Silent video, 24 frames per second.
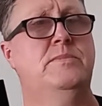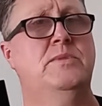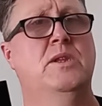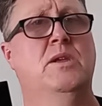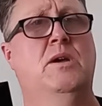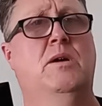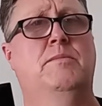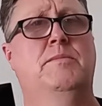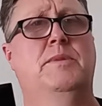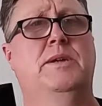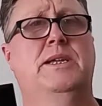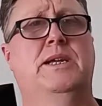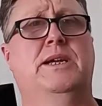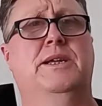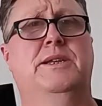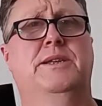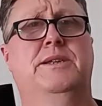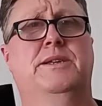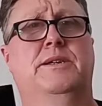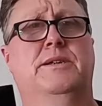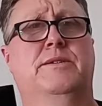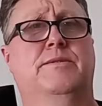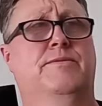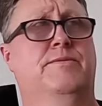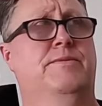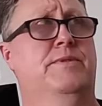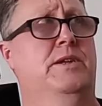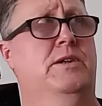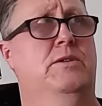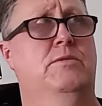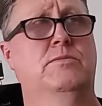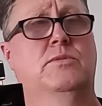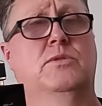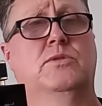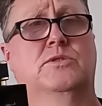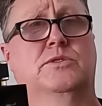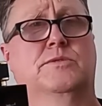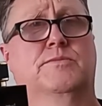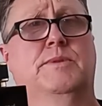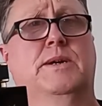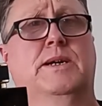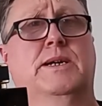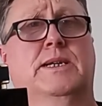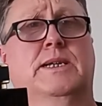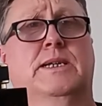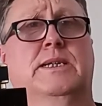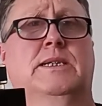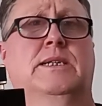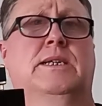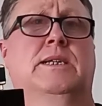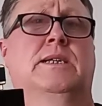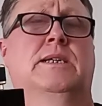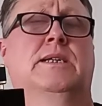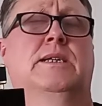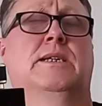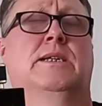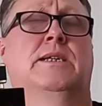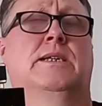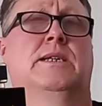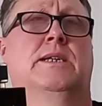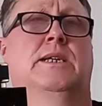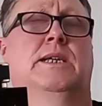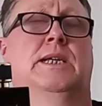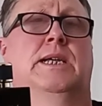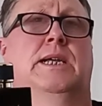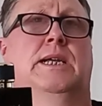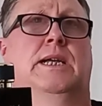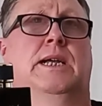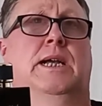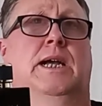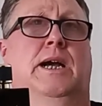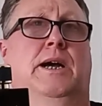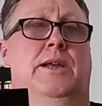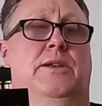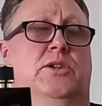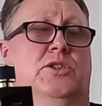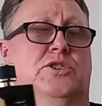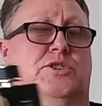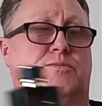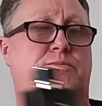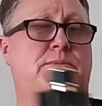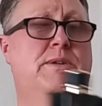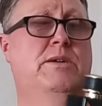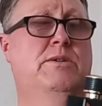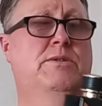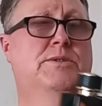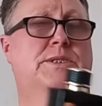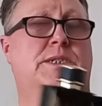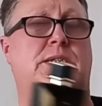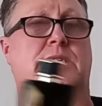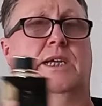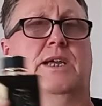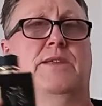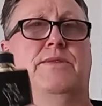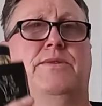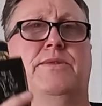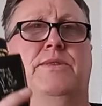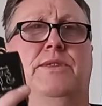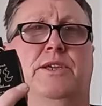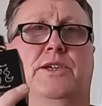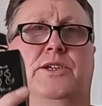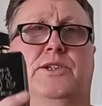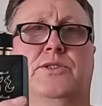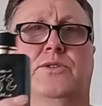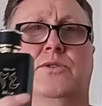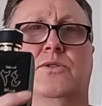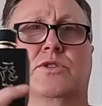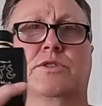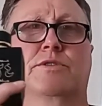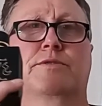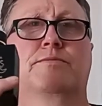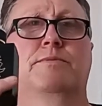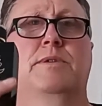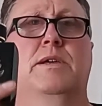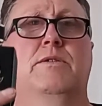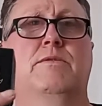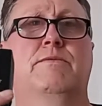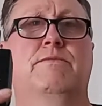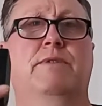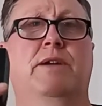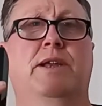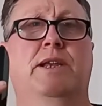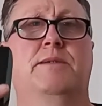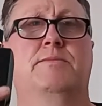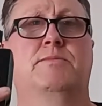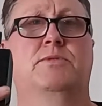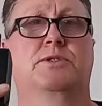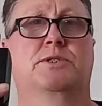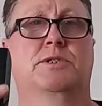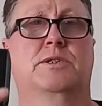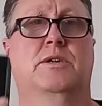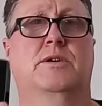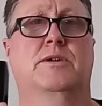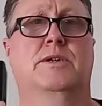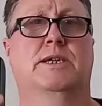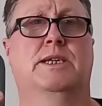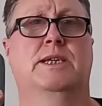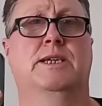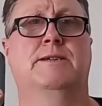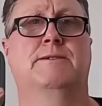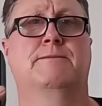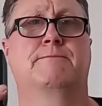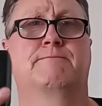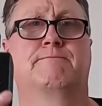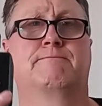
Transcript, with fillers: on my hand a few months back and I smelt it and this does smell very much like it.